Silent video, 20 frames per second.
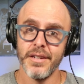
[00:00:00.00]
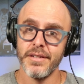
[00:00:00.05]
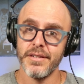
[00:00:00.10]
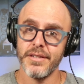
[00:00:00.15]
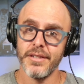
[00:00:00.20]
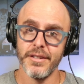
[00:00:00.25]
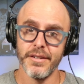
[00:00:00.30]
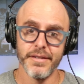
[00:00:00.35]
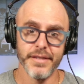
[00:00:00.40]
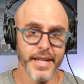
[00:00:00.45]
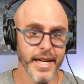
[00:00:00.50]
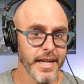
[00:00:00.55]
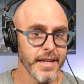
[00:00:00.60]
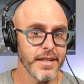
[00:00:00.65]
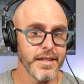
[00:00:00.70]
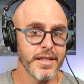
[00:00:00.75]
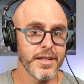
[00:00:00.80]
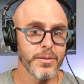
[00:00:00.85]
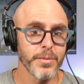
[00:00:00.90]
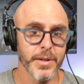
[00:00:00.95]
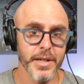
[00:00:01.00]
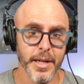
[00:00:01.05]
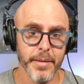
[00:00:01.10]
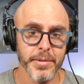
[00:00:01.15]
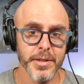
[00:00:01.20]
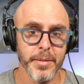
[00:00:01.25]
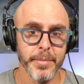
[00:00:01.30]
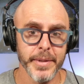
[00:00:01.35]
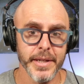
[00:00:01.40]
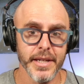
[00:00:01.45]
So that is what an
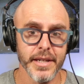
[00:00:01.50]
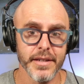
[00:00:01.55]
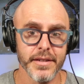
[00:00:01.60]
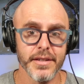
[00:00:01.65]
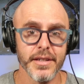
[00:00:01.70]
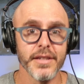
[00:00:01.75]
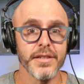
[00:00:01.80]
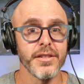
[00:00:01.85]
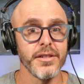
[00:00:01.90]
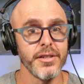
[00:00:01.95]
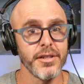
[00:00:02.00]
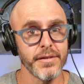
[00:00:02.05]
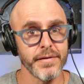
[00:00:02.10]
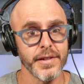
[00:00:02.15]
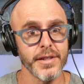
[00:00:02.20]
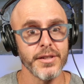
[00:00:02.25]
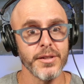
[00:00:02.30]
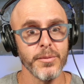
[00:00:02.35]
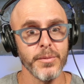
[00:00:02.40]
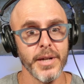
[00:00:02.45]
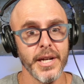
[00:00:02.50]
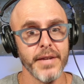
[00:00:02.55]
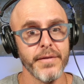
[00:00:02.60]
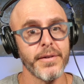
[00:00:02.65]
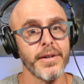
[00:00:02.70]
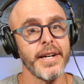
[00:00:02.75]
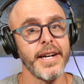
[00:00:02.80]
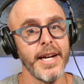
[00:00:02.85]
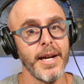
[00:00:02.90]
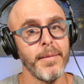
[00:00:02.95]
MCP is. It's a universal way
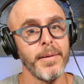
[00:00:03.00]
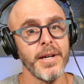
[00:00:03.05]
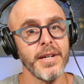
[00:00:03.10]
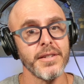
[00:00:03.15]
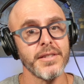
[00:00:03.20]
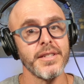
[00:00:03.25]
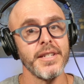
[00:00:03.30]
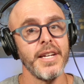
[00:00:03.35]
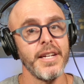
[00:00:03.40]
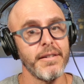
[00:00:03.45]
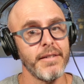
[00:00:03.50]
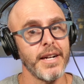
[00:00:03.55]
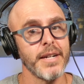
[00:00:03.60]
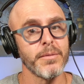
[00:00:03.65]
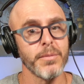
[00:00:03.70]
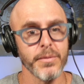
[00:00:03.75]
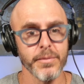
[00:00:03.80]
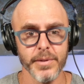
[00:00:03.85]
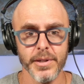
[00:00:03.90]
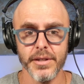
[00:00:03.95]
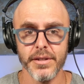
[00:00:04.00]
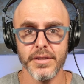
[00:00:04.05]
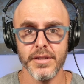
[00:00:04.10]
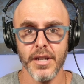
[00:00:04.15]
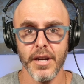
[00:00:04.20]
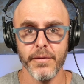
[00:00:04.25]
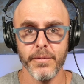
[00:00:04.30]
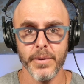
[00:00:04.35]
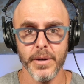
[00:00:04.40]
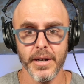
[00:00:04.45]
for AI models to interact with real
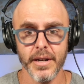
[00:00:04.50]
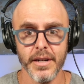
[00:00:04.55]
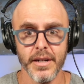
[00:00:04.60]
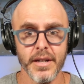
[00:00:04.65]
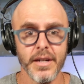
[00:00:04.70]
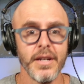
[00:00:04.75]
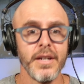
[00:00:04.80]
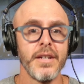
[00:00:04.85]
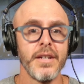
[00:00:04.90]
software